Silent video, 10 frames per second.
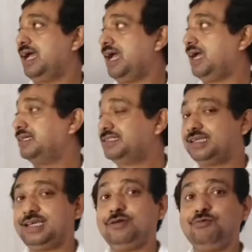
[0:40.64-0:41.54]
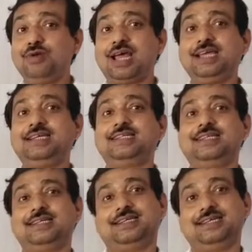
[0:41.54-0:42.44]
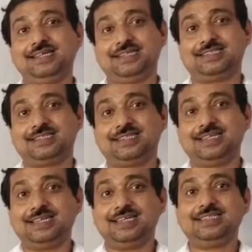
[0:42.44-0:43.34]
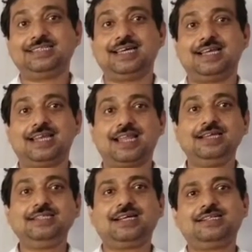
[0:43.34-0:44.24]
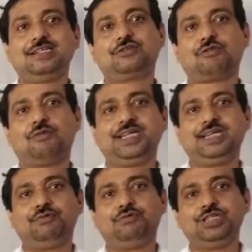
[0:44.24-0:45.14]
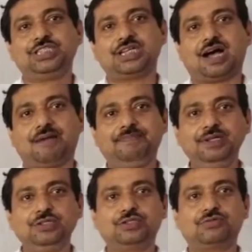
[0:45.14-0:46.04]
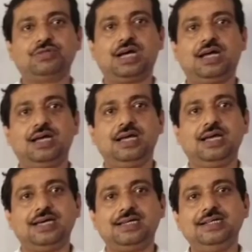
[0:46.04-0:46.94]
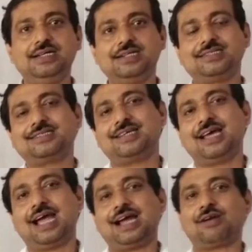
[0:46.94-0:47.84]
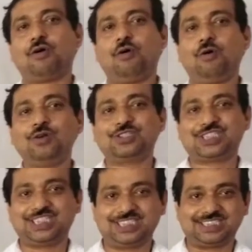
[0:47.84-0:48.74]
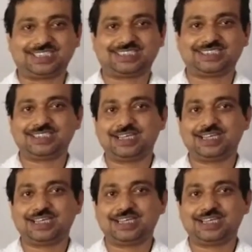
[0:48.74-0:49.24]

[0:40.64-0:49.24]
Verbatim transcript: As You Like It is a light-hearted comedy which appeals to the readers at all stages,